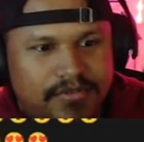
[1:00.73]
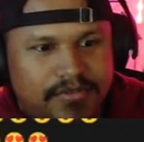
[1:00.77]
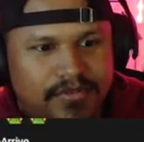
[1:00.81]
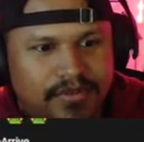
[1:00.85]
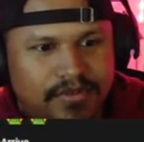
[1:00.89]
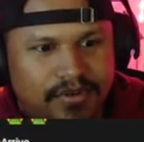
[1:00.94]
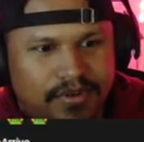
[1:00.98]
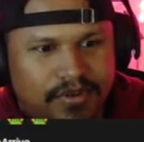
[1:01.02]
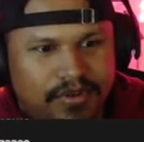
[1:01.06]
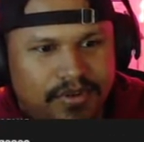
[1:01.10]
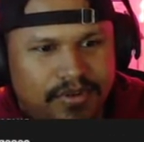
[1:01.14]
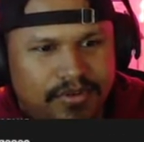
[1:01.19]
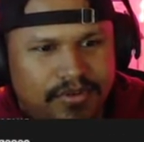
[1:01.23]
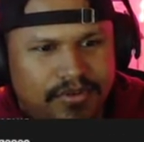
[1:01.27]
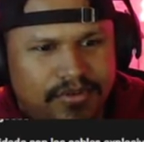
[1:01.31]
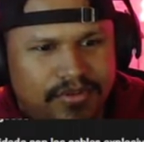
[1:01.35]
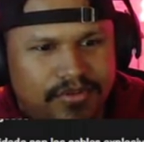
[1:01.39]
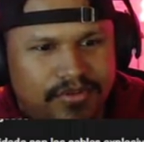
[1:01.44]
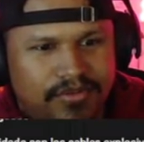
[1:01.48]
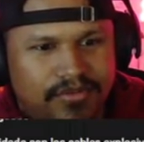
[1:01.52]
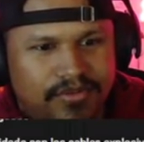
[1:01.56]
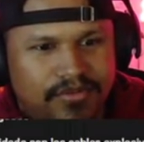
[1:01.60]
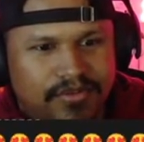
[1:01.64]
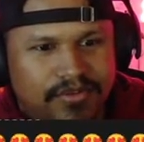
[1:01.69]

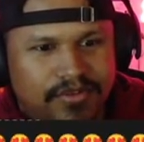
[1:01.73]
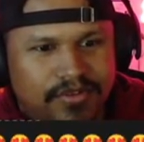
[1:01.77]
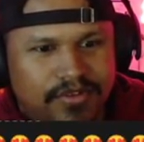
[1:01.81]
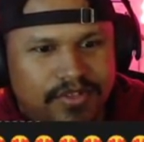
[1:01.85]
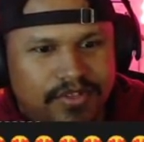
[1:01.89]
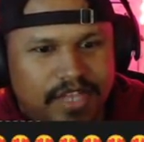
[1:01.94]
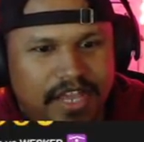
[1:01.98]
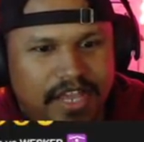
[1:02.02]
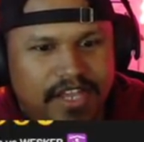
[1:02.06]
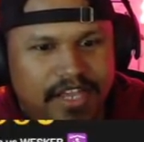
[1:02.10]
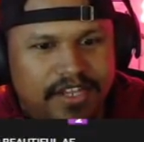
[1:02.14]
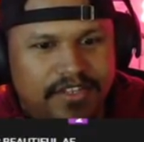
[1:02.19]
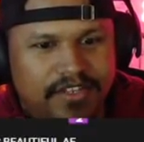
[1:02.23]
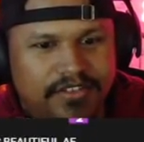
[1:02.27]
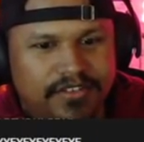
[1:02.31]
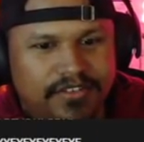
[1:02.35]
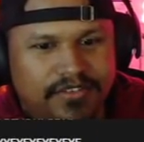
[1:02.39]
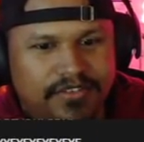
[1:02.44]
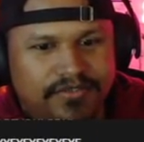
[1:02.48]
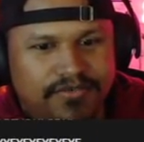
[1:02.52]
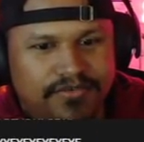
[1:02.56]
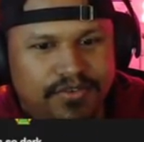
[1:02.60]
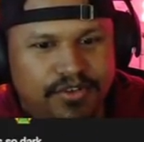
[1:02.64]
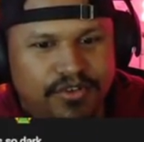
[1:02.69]
Oh, okay.
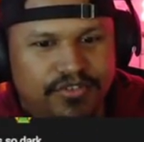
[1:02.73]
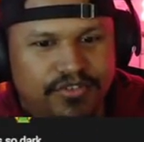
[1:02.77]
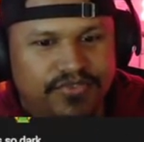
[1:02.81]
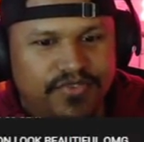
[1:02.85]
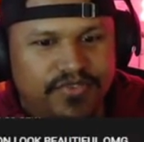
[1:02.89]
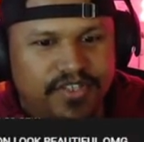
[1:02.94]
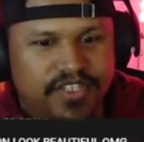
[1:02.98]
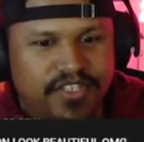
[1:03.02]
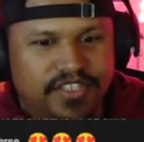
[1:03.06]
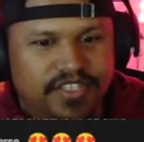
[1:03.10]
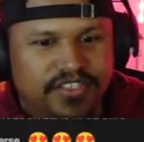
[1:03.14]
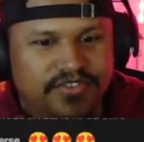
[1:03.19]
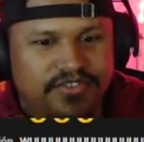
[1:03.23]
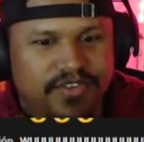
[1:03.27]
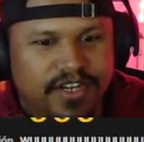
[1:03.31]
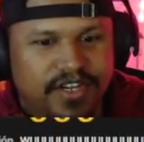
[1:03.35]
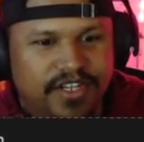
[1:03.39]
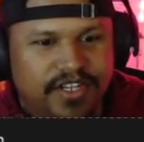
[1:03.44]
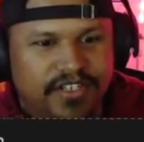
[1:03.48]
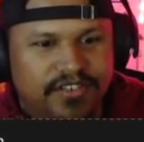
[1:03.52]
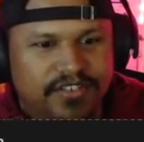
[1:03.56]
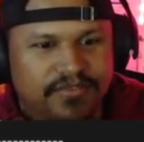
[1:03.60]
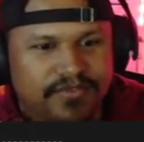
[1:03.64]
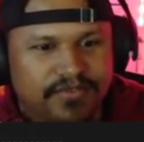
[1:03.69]
First village,
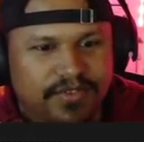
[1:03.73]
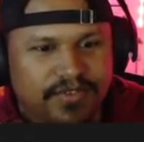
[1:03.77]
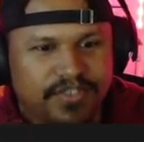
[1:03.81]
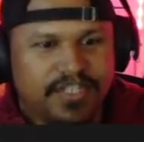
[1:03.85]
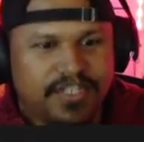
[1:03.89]
right? First